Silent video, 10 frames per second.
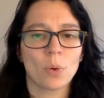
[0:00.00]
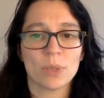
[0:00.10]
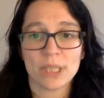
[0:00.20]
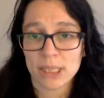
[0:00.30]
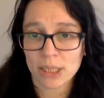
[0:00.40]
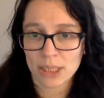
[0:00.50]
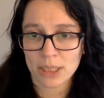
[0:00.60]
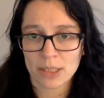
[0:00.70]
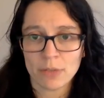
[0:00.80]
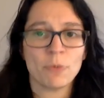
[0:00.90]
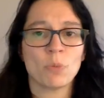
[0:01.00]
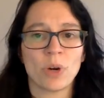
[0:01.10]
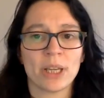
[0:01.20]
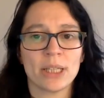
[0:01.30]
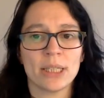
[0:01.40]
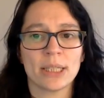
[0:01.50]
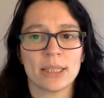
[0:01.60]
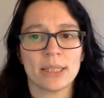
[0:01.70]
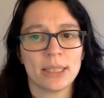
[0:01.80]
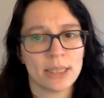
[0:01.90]
We discuss the different ways that
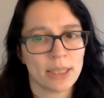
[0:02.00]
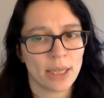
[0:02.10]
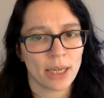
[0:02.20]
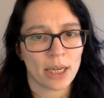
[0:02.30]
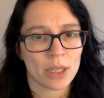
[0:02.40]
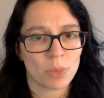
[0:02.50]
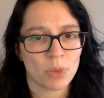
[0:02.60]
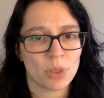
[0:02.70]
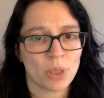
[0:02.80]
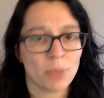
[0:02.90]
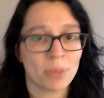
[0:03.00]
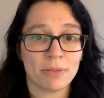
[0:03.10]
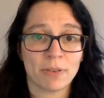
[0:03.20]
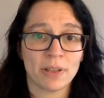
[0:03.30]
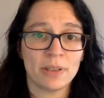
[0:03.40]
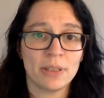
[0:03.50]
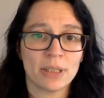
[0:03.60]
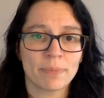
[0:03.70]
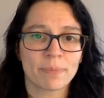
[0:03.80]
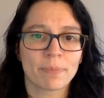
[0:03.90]
citizen engagement can be defined